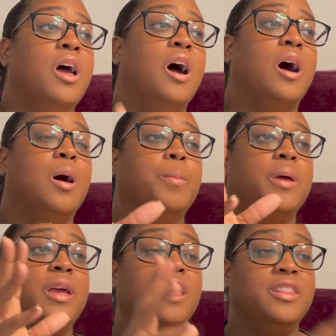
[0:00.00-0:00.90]
Um,
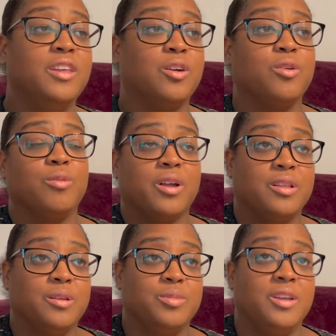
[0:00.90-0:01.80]
in their
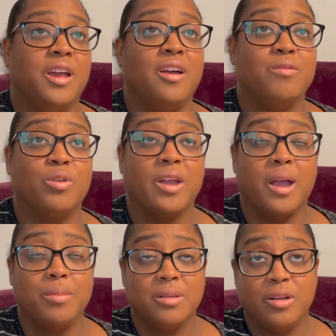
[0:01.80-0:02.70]
curriculums, they have
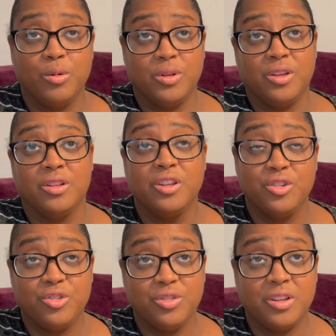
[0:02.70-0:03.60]
vocabulary with their
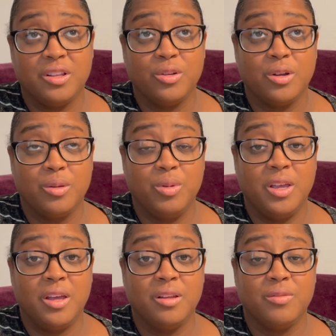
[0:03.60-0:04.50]
literature that they're going to be
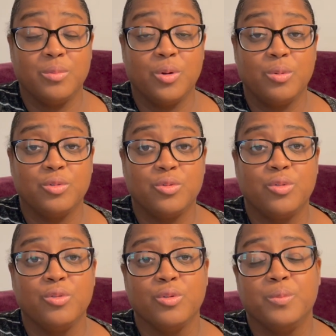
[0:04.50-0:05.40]
getting from the homeschool
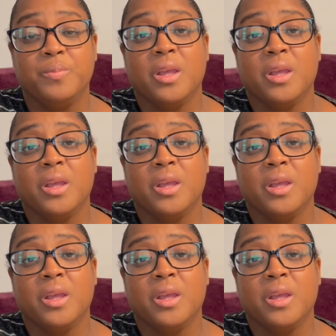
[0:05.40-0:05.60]
group.